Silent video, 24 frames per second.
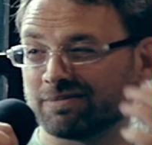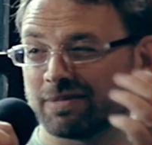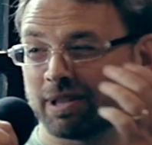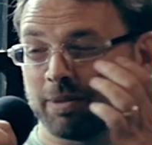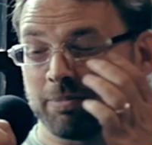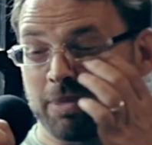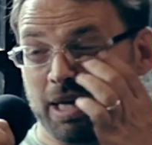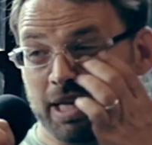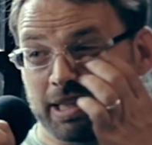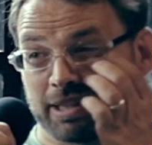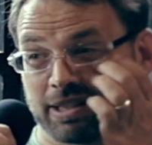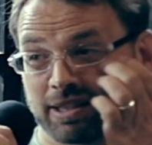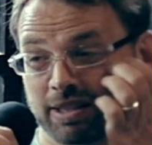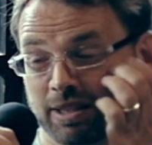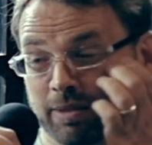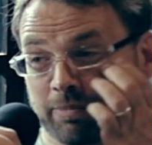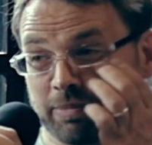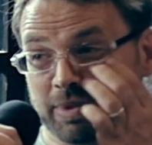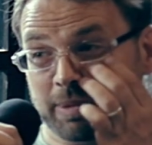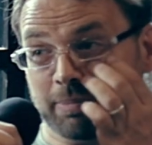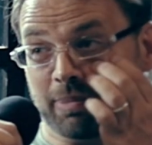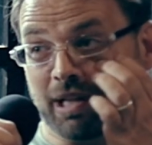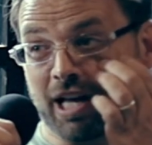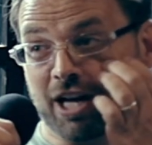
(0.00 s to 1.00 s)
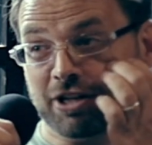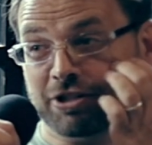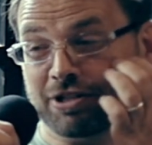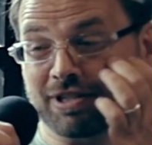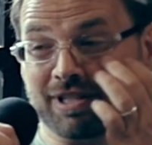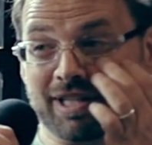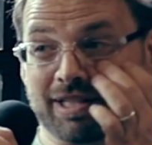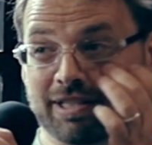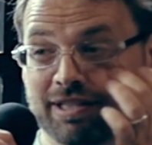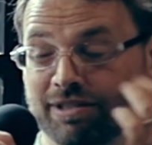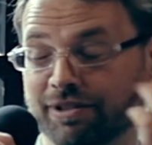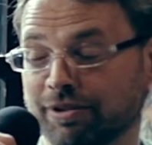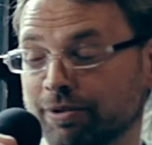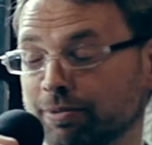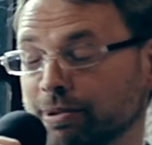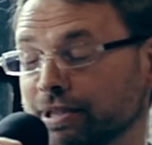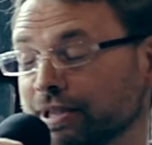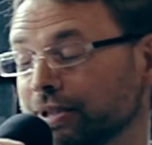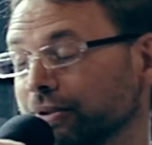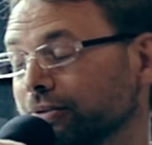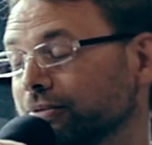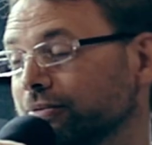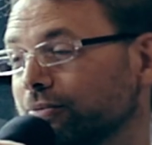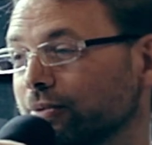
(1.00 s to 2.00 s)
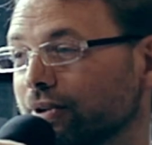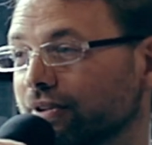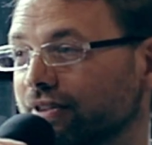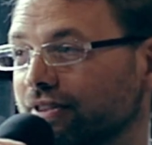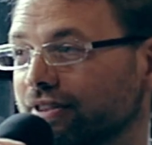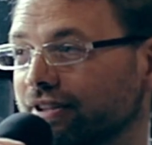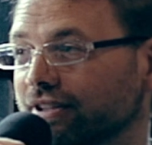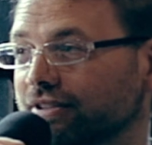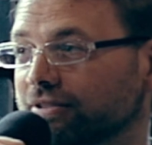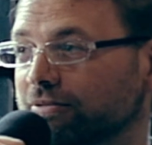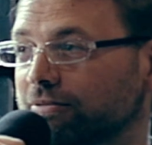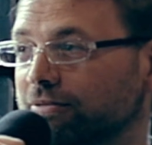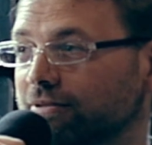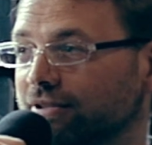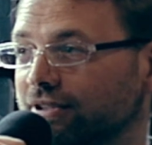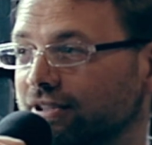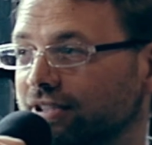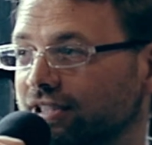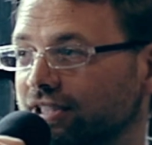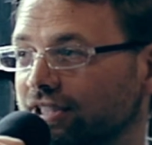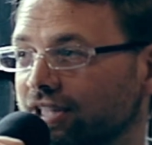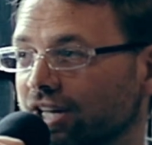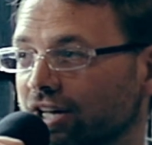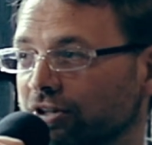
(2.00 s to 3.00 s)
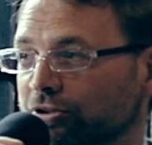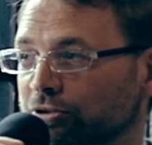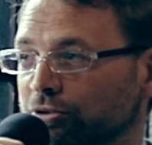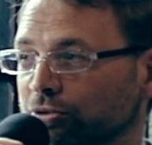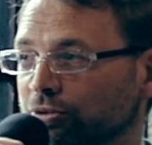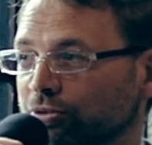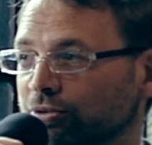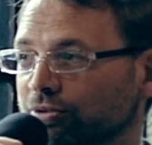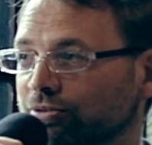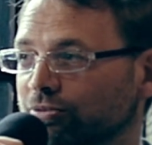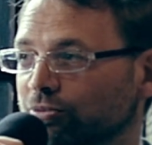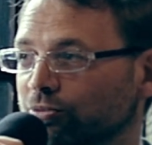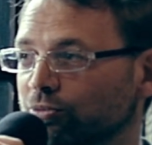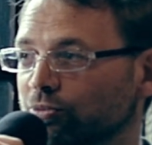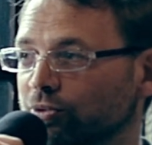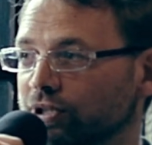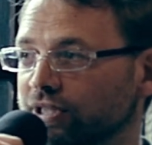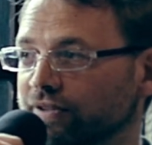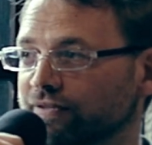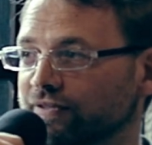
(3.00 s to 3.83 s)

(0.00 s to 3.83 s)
It made some splashes at E3 with the Keanu Reeves.